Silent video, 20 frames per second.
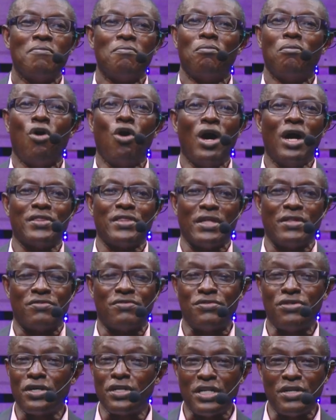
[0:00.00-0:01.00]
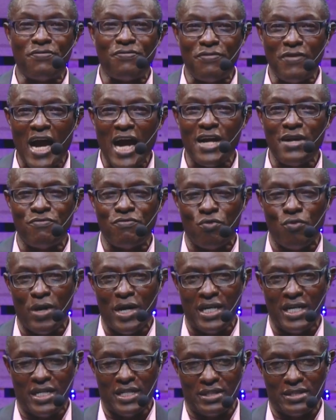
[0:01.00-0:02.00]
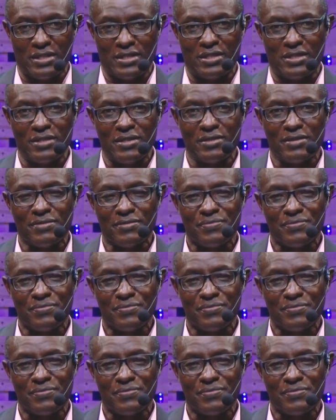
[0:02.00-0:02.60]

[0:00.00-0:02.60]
more than 35 weddings.